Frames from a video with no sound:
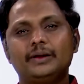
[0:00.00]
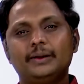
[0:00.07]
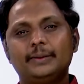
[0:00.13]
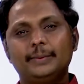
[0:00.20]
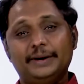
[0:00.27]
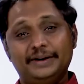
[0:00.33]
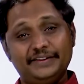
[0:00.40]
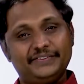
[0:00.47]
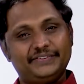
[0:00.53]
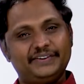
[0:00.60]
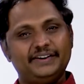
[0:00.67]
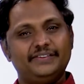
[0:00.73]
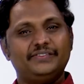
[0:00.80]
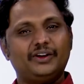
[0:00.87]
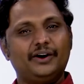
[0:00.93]
the
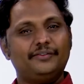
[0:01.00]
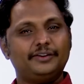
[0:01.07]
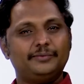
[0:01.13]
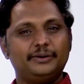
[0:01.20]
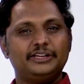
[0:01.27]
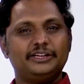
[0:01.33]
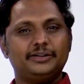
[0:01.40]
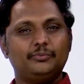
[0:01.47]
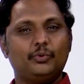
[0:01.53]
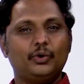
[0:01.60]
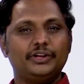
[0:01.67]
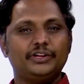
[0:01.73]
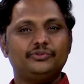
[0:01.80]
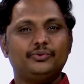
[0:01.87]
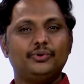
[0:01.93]
distance covered by that
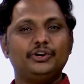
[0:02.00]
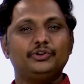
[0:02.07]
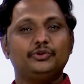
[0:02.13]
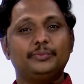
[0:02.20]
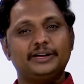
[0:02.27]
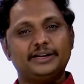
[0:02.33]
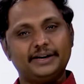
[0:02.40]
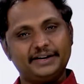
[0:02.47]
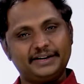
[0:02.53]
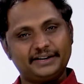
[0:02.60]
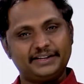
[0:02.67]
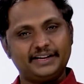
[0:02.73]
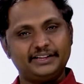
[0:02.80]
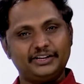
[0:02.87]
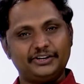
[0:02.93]
body is going to be greater
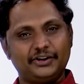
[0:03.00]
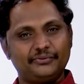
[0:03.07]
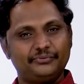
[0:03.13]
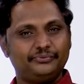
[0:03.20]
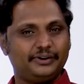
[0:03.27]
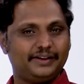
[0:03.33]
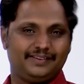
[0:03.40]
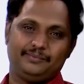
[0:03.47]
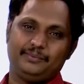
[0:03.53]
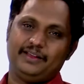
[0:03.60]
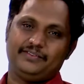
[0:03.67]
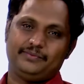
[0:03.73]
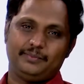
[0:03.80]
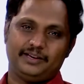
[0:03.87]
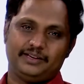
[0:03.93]
than that of
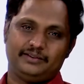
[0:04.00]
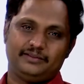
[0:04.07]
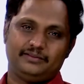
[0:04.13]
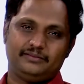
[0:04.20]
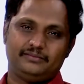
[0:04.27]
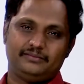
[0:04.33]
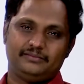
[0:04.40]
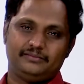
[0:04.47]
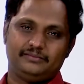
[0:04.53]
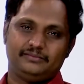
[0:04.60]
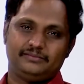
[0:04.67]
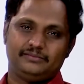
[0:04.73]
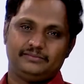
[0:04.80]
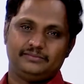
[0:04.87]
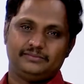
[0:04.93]
displacement.
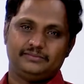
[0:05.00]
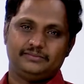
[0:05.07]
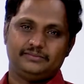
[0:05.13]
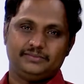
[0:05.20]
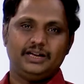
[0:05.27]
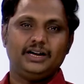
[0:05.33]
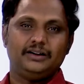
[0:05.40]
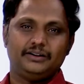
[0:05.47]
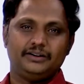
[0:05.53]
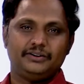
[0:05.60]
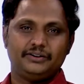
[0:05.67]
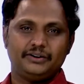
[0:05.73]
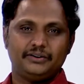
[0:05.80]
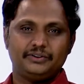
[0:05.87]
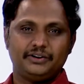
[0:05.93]
Yeah,
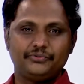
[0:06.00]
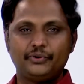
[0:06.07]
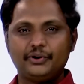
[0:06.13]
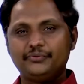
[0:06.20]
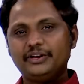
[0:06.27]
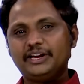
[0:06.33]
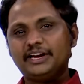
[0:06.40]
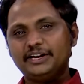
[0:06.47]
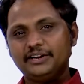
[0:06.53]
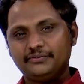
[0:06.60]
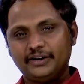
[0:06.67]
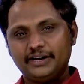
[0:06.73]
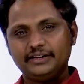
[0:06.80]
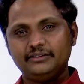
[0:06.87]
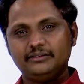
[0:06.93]
that is what we can
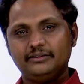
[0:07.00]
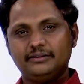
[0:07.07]
define,